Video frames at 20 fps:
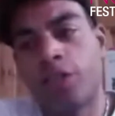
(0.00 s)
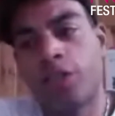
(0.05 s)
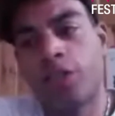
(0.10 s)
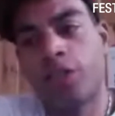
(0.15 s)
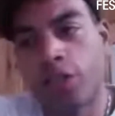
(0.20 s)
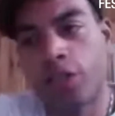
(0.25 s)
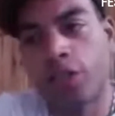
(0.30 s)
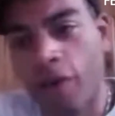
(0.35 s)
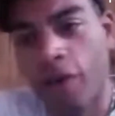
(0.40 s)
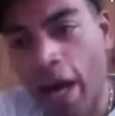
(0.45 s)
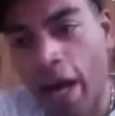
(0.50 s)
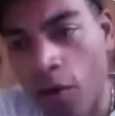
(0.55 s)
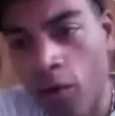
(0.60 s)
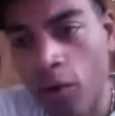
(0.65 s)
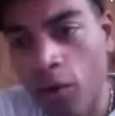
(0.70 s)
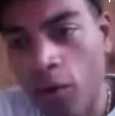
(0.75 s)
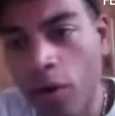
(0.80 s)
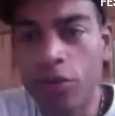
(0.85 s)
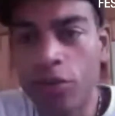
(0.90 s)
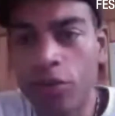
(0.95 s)
of how
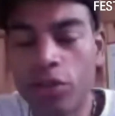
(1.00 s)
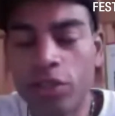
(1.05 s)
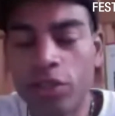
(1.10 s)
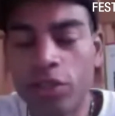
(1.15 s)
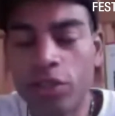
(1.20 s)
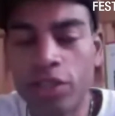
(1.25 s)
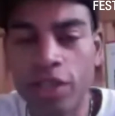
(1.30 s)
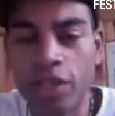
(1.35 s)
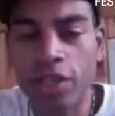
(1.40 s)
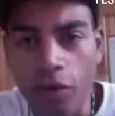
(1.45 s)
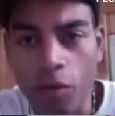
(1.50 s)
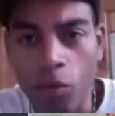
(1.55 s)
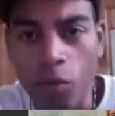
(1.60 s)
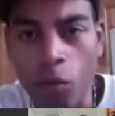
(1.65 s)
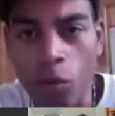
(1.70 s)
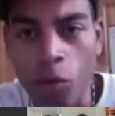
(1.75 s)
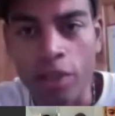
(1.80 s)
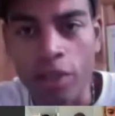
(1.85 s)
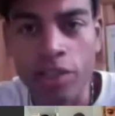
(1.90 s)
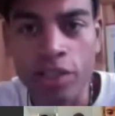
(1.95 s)
you seek from
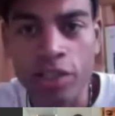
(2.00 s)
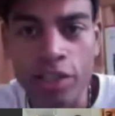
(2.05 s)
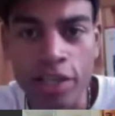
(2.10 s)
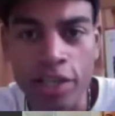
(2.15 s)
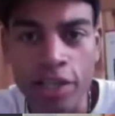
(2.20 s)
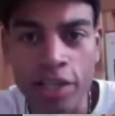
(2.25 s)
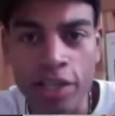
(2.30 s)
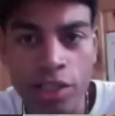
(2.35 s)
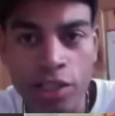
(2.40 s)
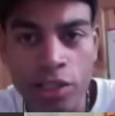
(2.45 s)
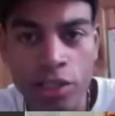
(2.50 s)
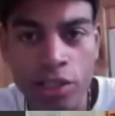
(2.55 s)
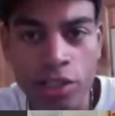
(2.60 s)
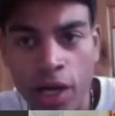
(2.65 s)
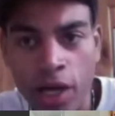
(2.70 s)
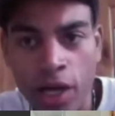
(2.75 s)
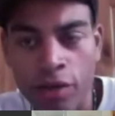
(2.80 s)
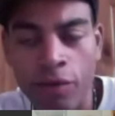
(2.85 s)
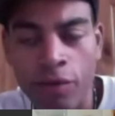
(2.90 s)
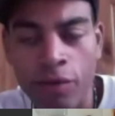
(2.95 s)
one sketch into
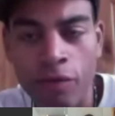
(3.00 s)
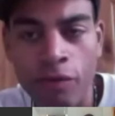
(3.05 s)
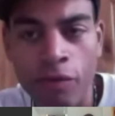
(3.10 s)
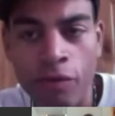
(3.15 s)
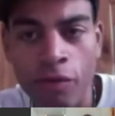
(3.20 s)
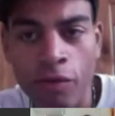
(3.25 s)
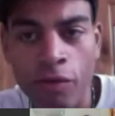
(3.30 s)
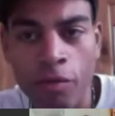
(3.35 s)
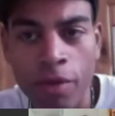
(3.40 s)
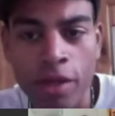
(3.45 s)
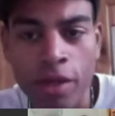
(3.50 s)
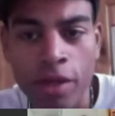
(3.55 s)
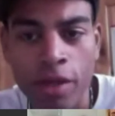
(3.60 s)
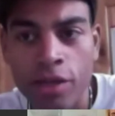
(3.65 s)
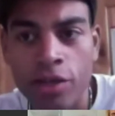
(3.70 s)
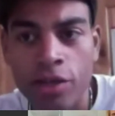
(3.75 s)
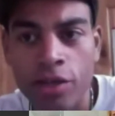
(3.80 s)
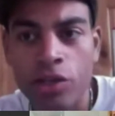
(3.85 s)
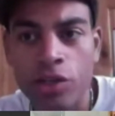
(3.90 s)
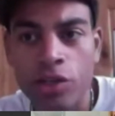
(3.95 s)
another. And for me, the thing
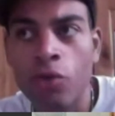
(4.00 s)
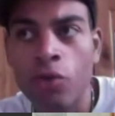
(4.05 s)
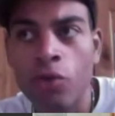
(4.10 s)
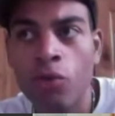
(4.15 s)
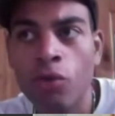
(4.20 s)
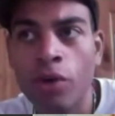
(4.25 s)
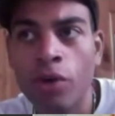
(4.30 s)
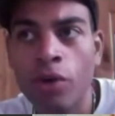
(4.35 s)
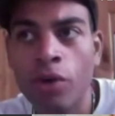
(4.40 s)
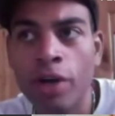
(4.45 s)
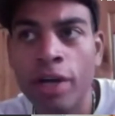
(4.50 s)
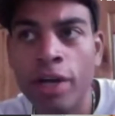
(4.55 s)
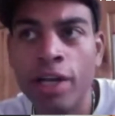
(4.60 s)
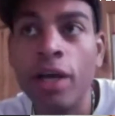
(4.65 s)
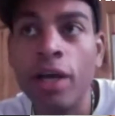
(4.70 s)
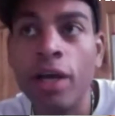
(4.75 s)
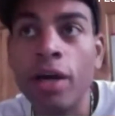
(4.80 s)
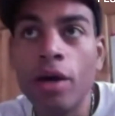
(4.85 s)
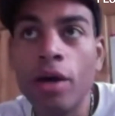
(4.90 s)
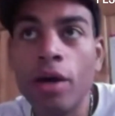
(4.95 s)
that's going to really
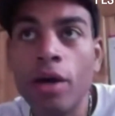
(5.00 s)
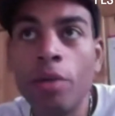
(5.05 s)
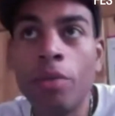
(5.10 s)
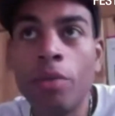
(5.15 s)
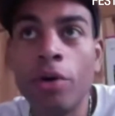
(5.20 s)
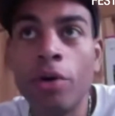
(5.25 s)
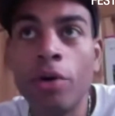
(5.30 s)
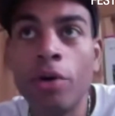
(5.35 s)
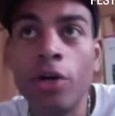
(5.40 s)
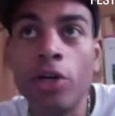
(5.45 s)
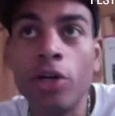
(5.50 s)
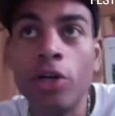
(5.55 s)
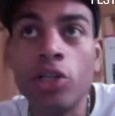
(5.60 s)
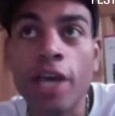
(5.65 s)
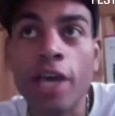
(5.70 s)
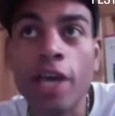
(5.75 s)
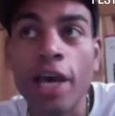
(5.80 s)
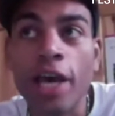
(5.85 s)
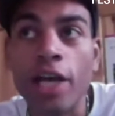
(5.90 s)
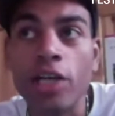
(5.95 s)
push
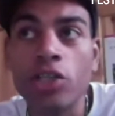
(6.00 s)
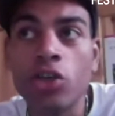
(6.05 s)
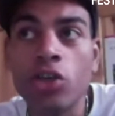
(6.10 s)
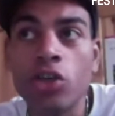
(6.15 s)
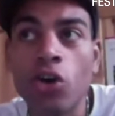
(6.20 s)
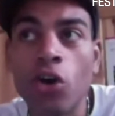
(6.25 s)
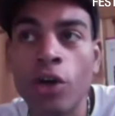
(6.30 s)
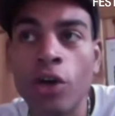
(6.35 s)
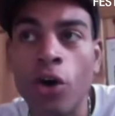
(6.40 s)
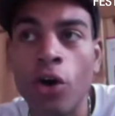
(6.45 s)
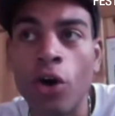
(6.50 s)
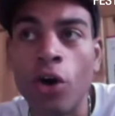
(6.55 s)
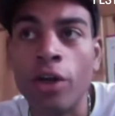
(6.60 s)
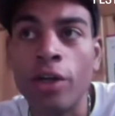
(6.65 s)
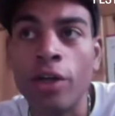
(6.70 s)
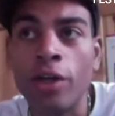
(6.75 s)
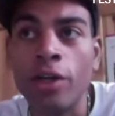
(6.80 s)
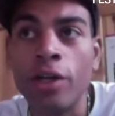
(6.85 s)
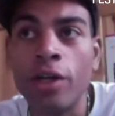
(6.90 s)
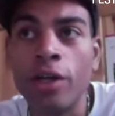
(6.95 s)
sketch comedy
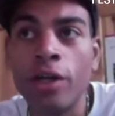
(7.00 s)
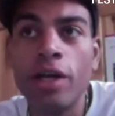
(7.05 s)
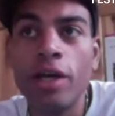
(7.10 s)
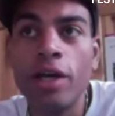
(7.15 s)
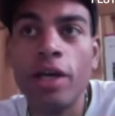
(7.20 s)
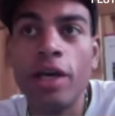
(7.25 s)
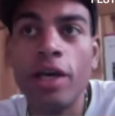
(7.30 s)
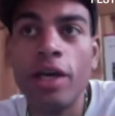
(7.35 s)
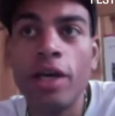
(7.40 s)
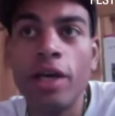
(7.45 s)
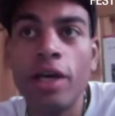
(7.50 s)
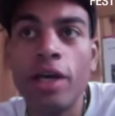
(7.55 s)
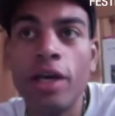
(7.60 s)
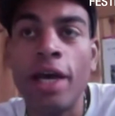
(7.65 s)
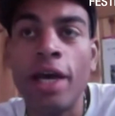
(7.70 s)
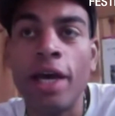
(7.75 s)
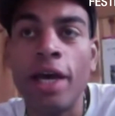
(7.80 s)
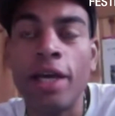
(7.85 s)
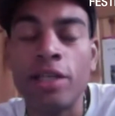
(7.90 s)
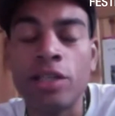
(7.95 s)
on
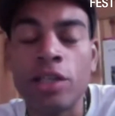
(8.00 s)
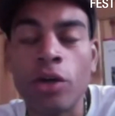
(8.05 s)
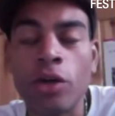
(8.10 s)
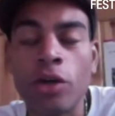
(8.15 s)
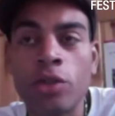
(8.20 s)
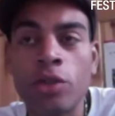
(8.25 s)
is those